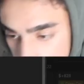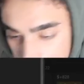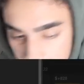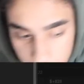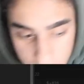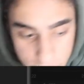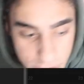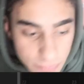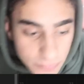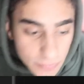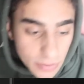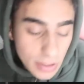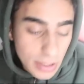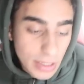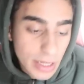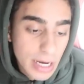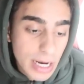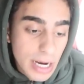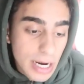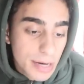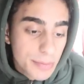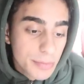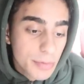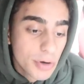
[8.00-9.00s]
First of all,
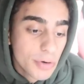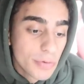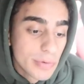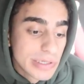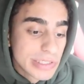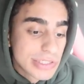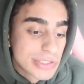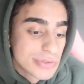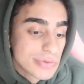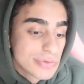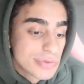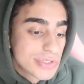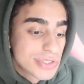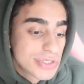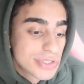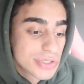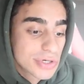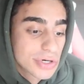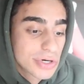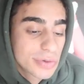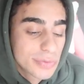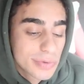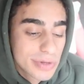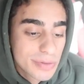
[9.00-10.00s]
I'm going to
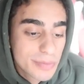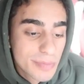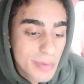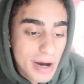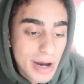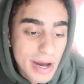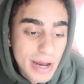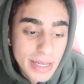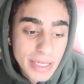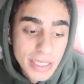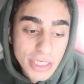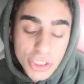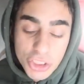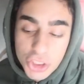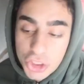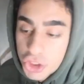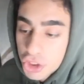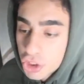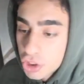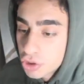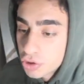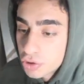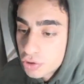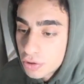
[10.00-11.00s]
start with my
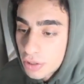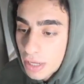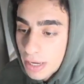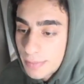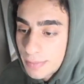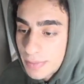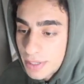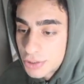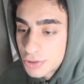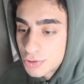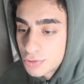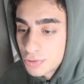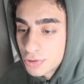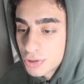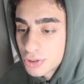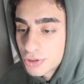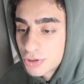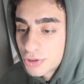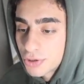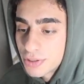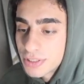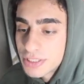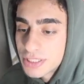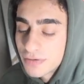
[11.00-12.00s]
journal. I made
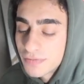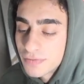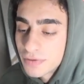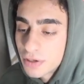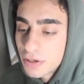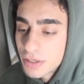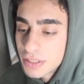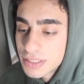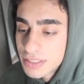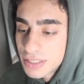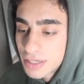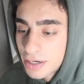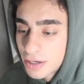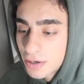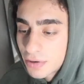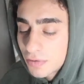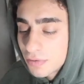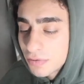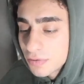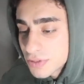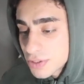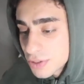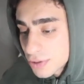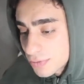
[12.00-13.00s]
$237 today.
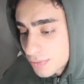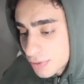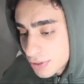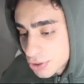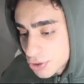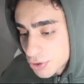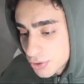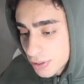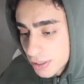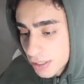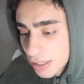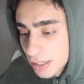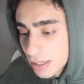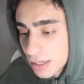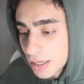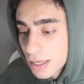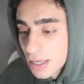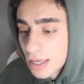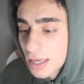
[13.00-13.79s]
Only took one trade.